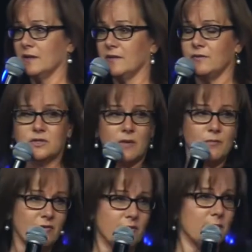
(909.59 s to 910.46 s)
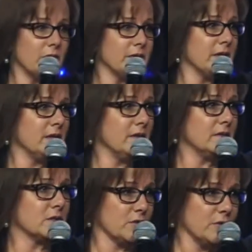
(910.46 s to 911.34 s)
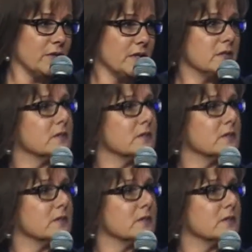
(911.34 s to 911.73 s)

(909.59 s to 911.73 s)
If you jump off a building, the truth is